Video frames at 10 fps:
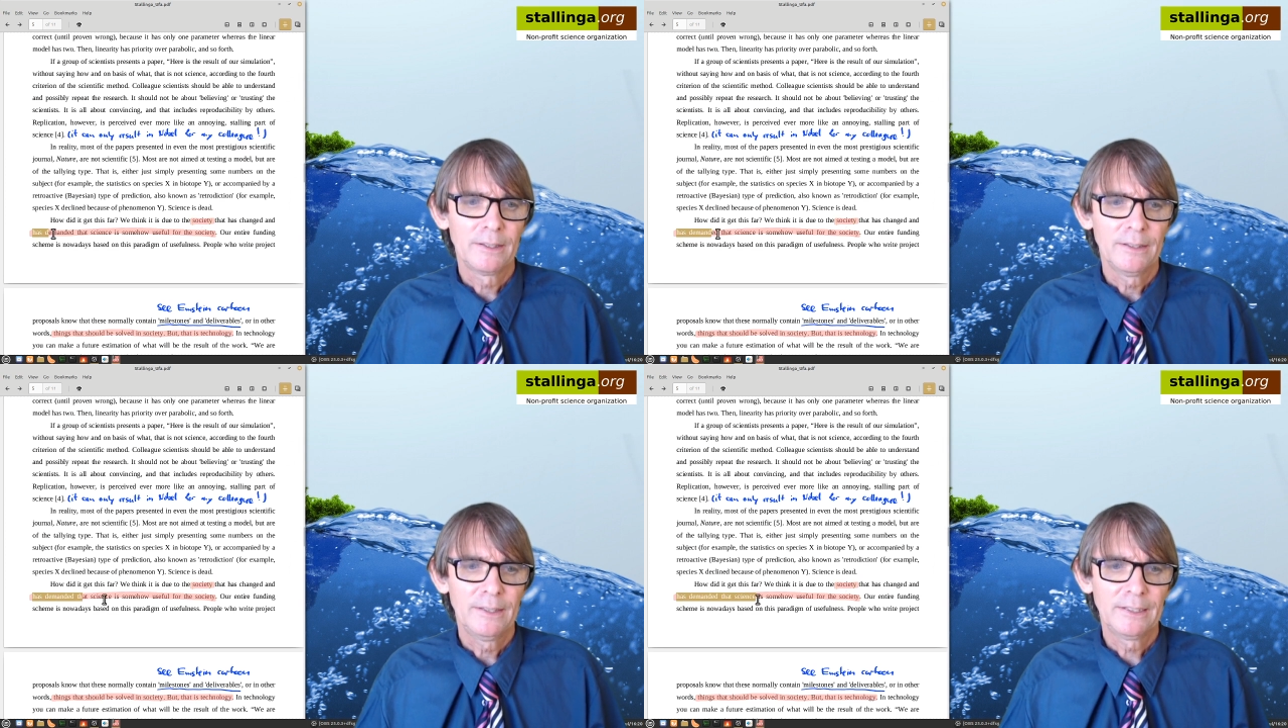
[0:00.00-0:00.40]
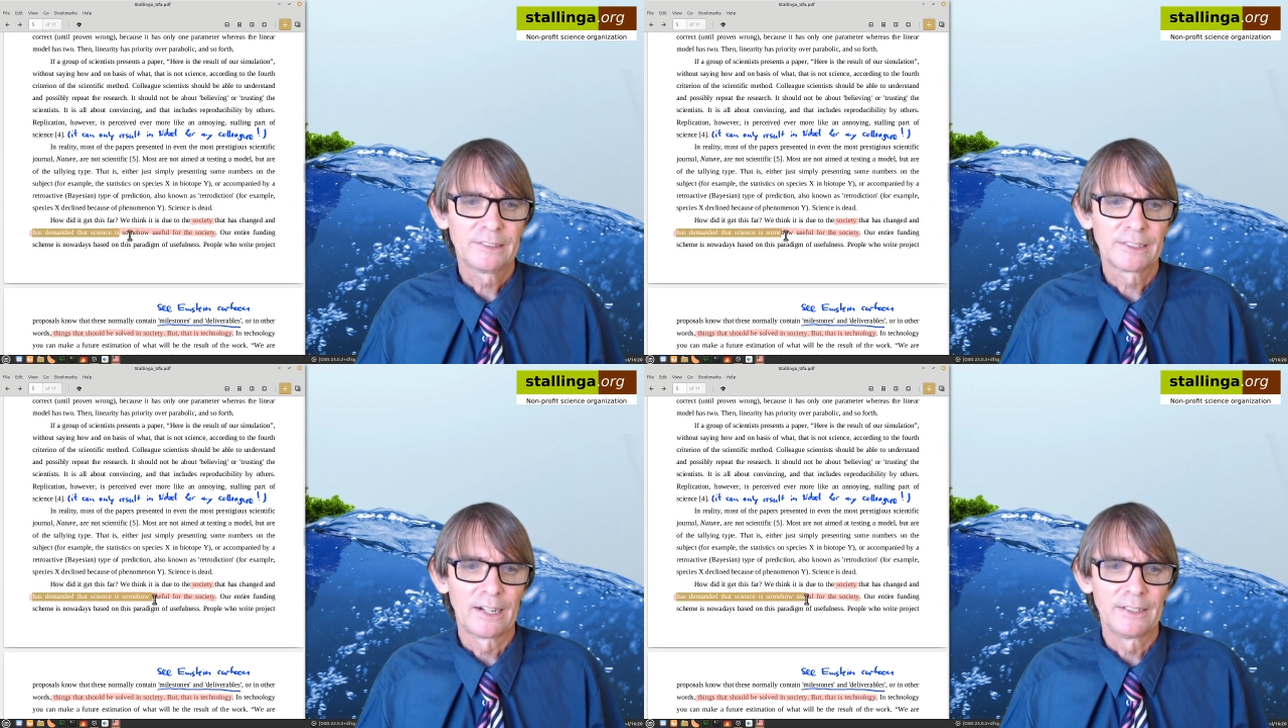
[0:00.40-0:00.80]
that
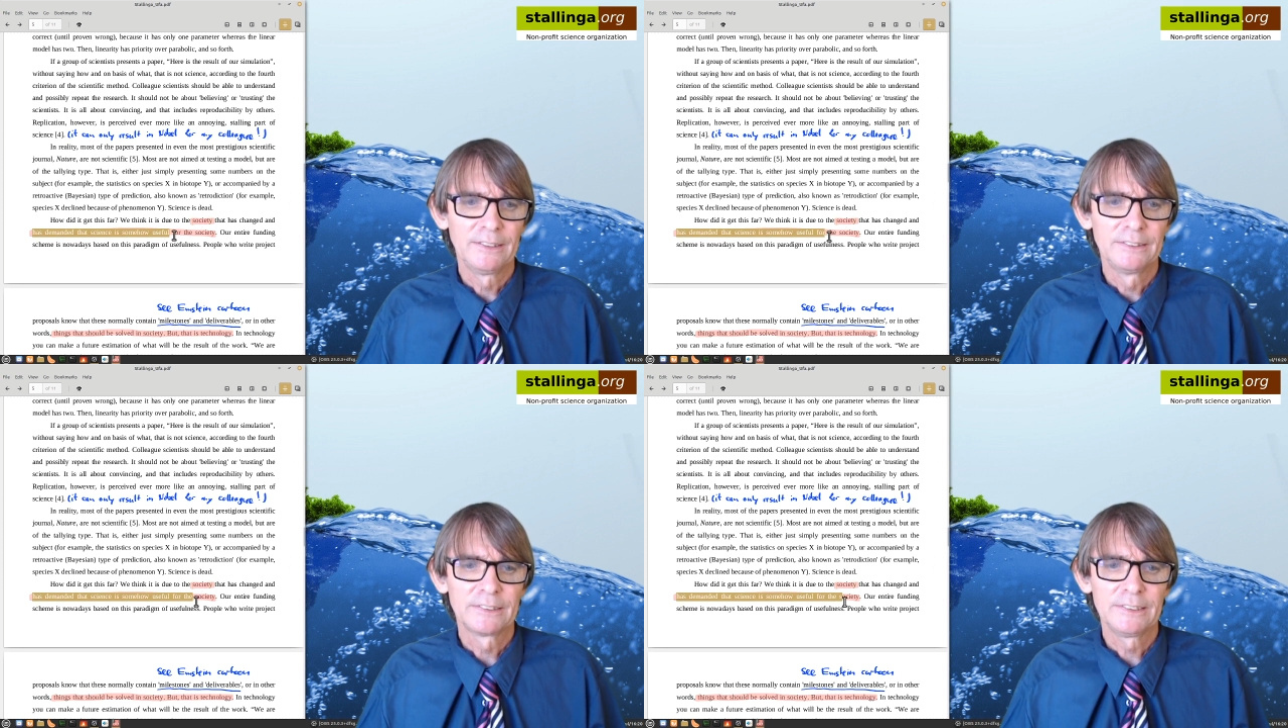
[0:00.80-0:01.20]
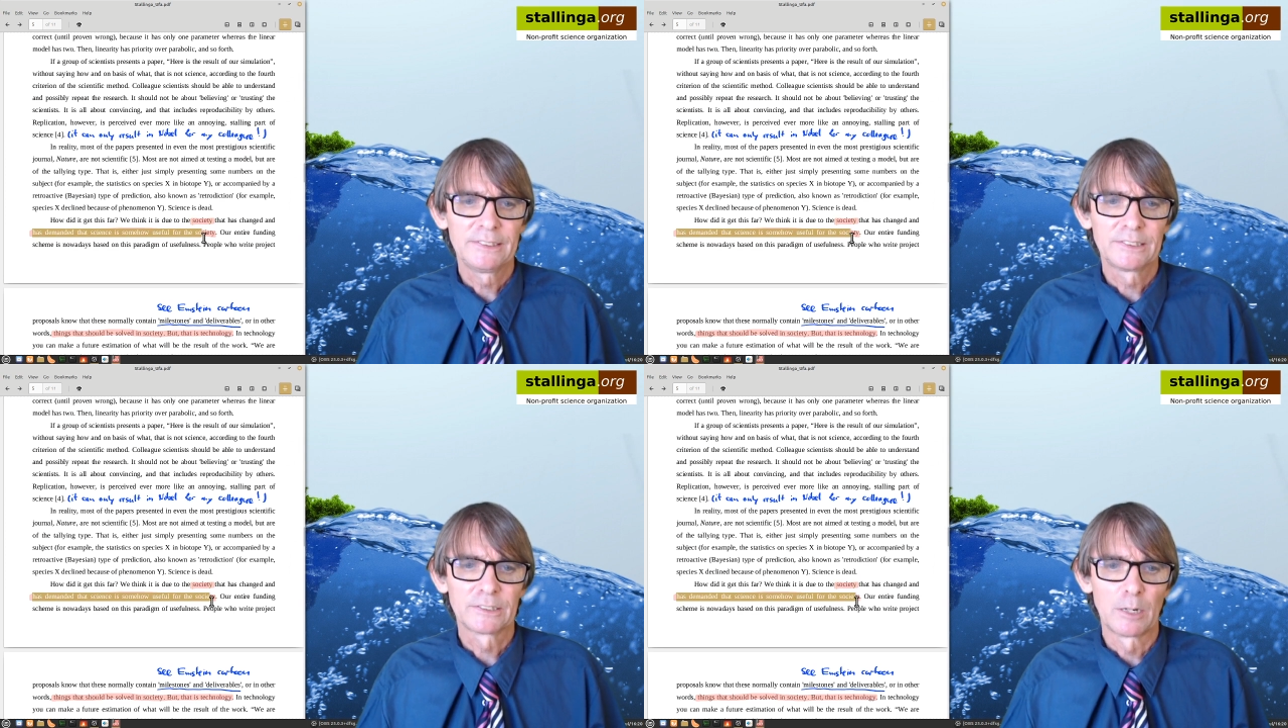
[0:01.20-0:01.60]
science
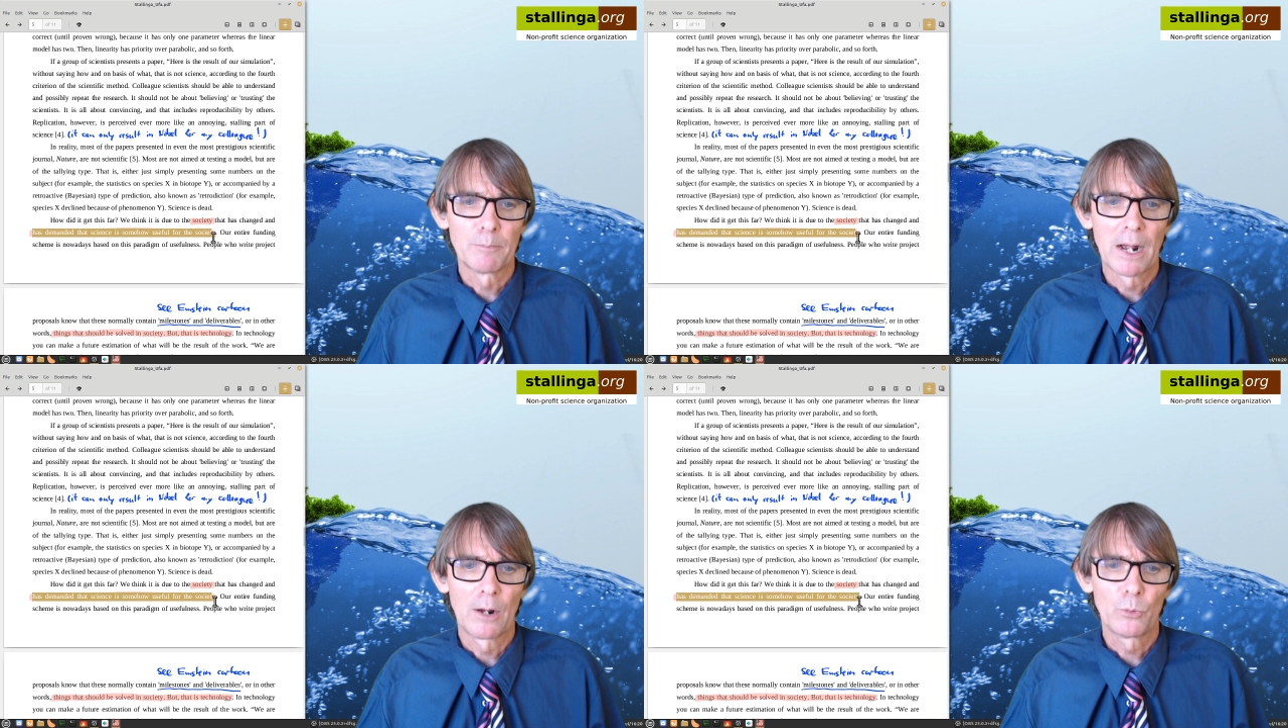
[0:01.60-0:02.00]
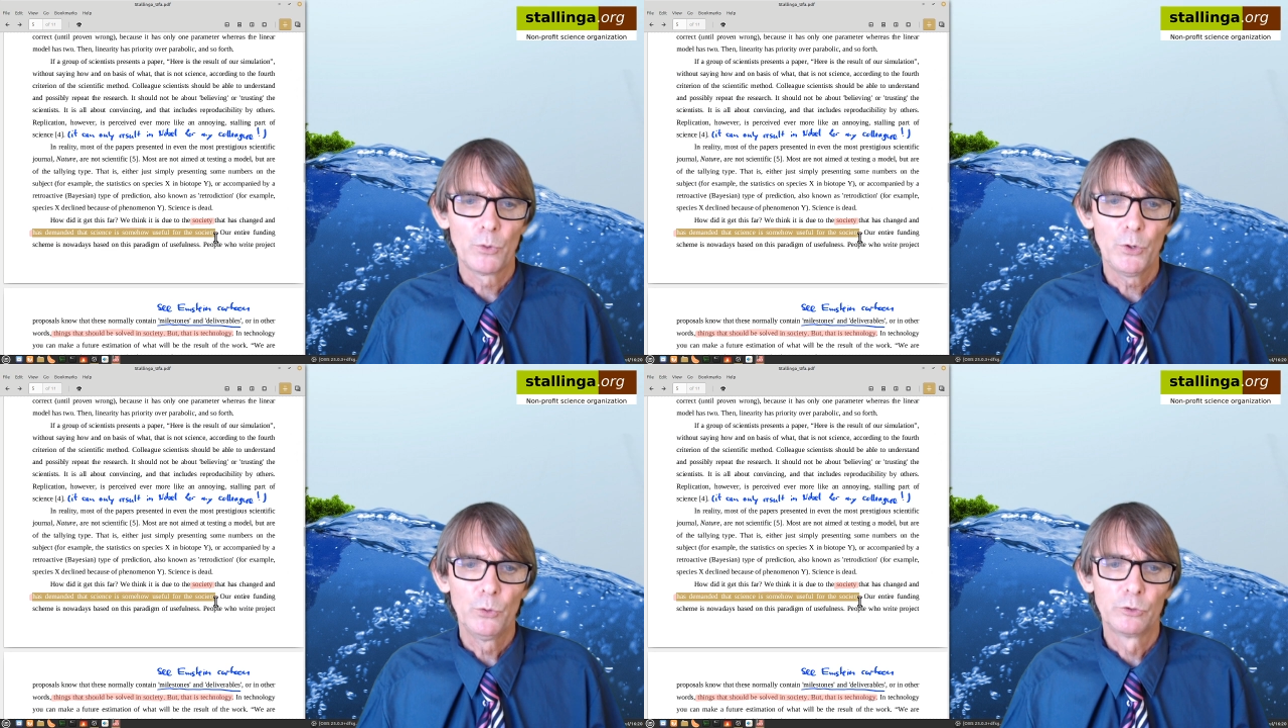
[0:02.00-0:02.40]
is somehow
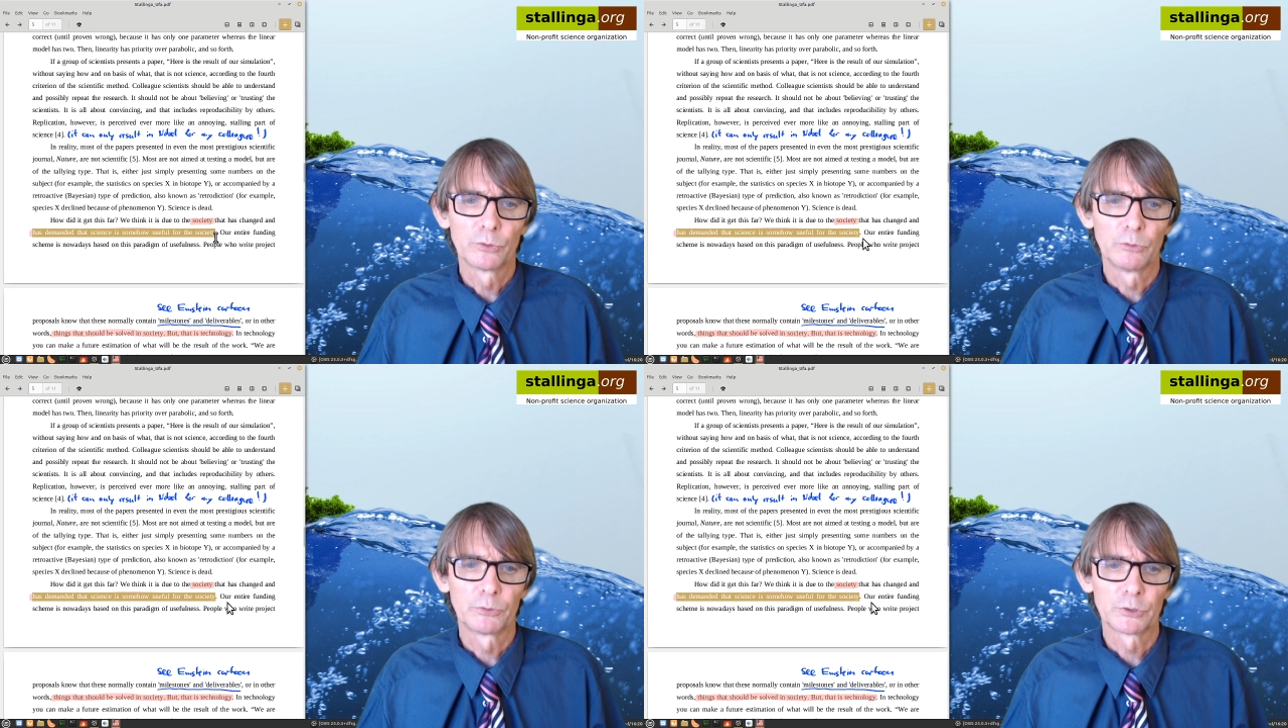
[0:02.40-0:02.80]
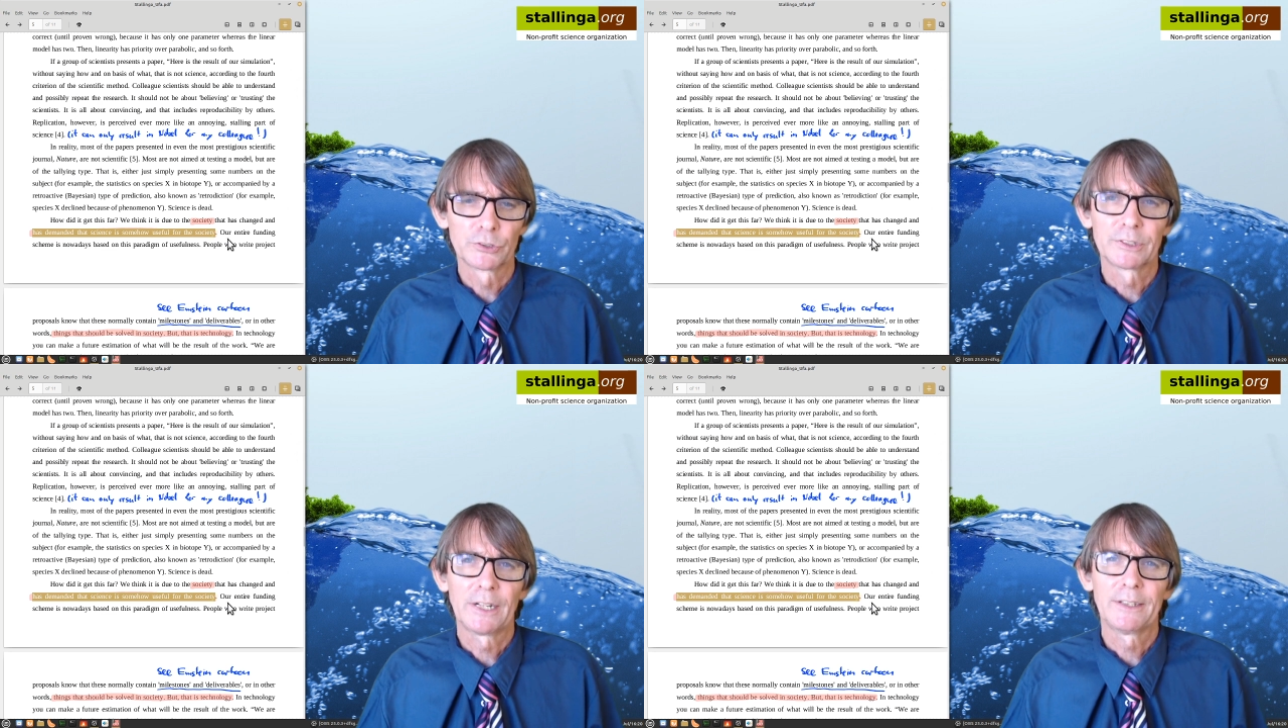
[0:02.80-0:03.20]
useful for
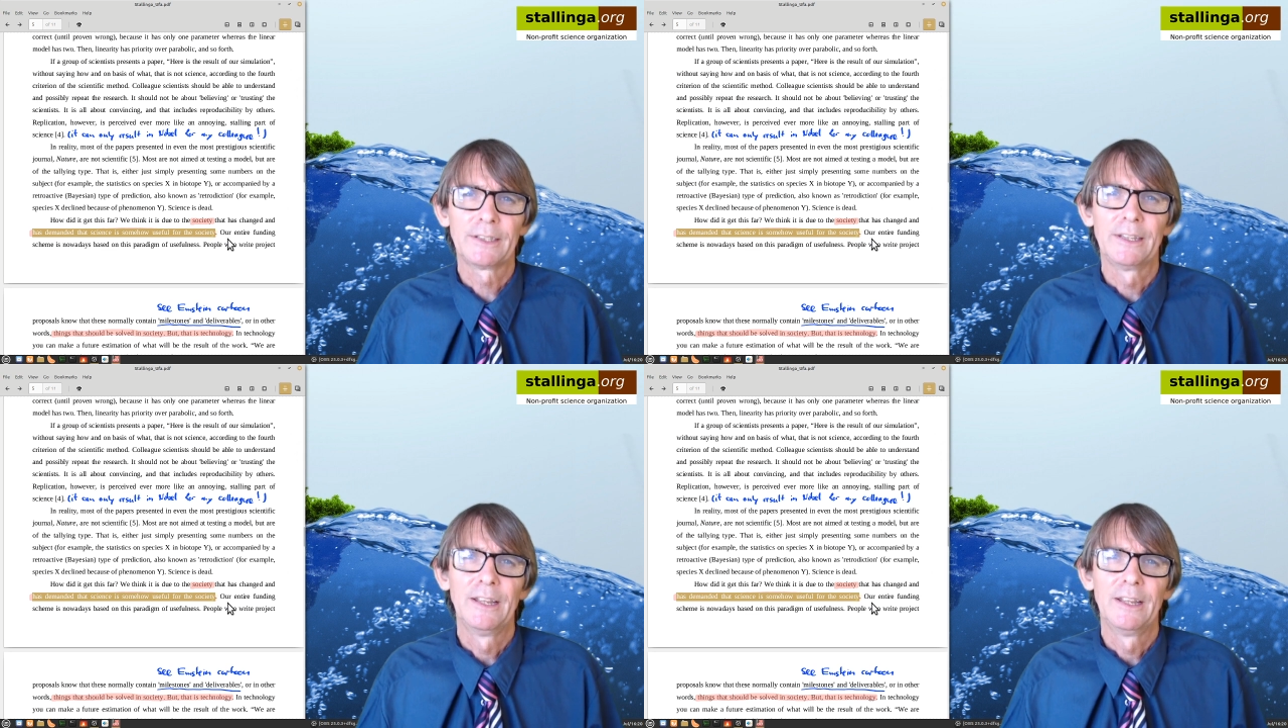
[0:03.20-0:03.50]
society.